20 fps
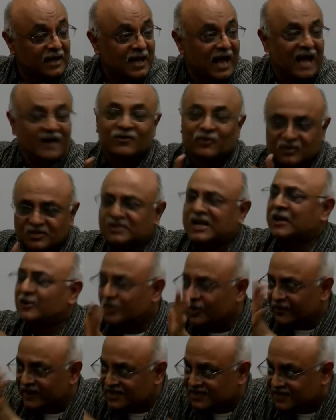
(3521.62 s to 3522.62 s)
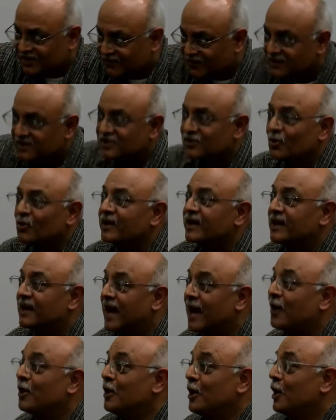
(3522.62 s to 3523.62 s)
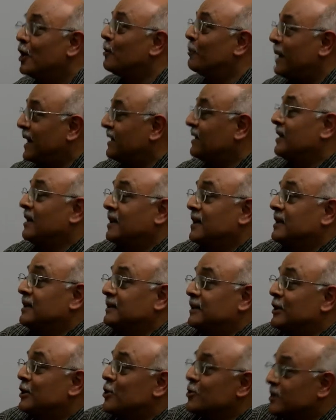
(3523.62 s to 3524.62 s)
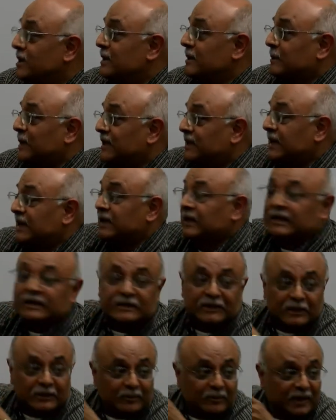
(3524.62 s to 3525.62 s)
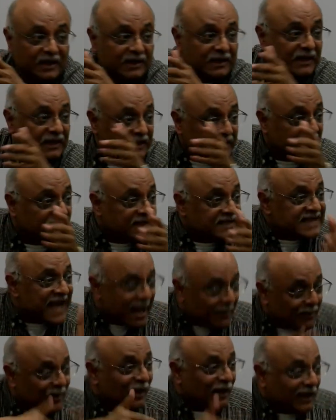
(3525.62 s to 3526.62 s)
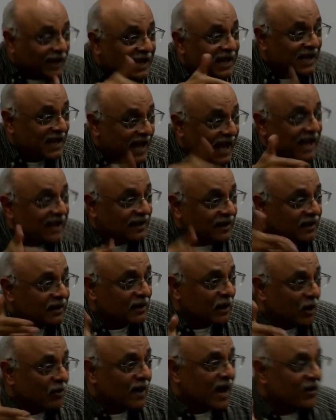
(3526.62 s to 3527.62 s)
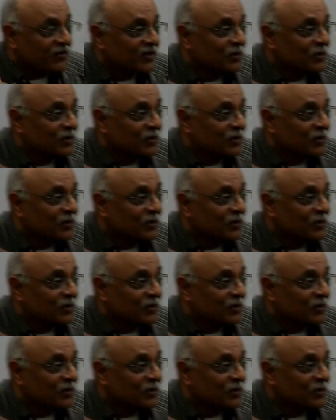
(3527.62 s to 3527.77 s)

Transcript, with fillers: And of course, South Korea is a different story now, but the no, but, uh, the, but it, it is happening uh, around